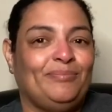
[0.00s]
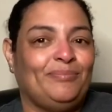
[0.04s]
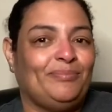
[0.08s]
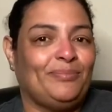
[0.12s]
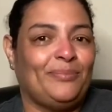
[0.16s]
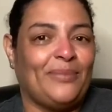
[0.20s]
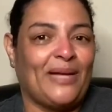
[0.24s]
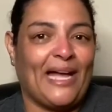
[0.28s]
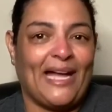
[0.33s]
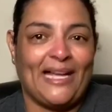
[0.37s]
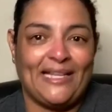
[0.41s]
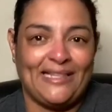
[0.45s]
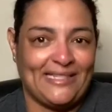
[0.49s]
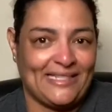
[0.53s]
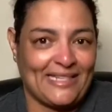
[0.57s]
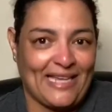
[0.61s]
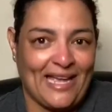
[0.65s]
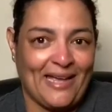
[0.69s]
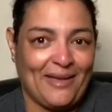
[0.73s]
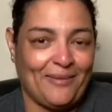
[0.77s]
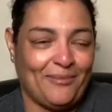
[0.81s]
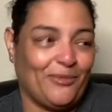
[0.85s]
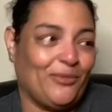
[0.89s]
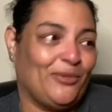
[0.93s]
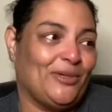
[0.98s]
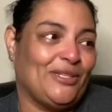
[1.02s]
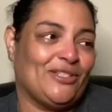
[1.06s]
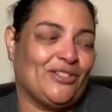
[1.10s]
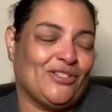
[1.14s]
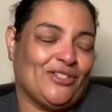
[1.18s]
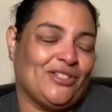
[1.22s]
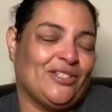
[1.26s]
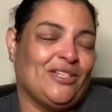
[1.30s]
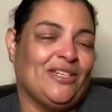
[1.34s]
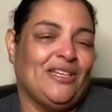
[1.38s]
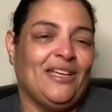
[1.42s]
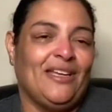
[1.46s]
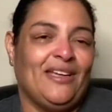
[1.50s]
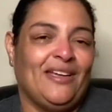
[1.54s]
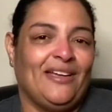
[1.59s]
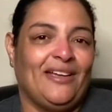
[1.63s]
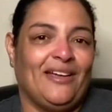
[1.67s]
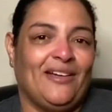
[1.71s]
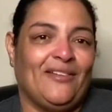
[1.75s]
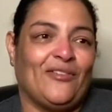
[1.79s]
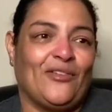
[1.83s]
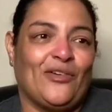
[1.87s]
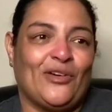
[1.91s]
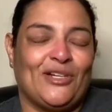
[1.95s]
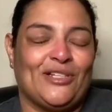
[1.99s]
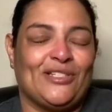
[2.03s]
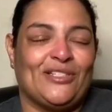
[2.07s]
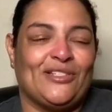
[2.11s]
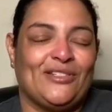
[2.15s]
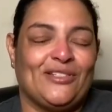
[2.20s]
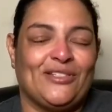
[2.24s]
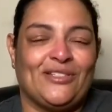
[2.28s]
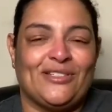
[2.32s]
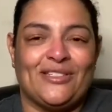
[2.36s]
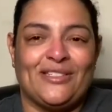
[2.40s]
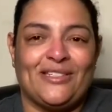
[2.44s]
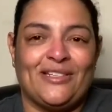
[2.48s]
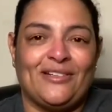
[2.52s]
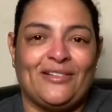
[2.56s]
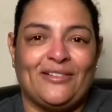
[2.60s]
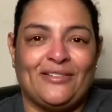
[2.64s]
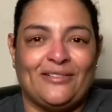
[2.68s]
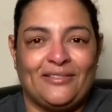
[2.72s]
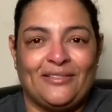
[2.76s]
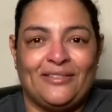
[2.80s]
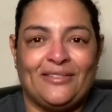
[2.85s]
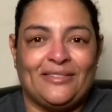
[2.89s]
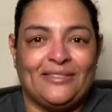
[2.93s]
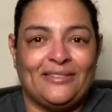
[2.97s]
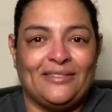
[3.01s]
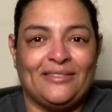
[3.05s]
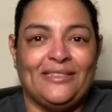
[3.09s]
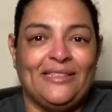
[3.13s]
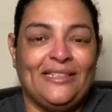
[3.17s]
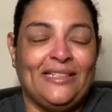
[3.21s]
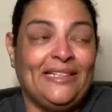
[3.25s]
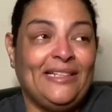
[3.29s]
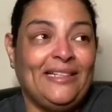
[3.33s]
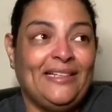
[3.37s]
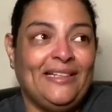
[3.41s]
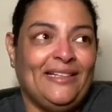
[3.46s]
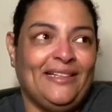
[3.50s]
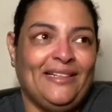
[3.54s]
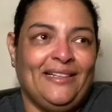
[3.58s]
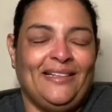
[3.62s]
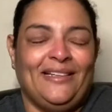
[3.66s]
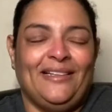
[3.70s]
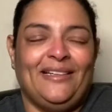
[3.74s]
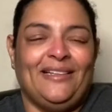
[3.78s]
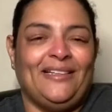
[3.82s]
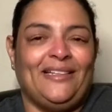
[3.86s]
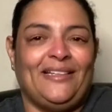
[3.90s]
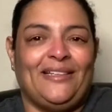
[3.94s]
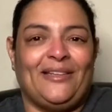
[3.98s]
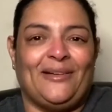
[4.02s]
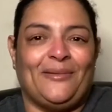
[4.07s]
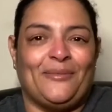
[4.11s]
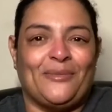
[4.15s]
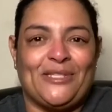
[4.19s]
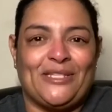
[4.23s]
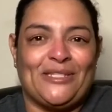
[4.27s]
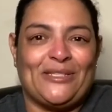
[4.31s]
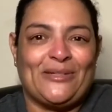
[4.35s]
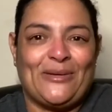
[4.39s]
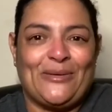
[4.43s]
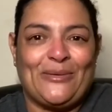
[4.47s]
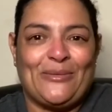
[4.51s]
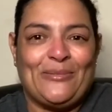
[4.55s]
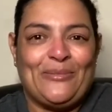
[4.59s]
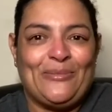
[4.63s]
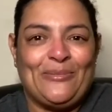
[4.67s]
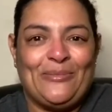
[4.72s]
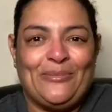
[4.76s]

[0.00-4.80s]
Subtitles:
bad time, which of course you still, you know, I'm still,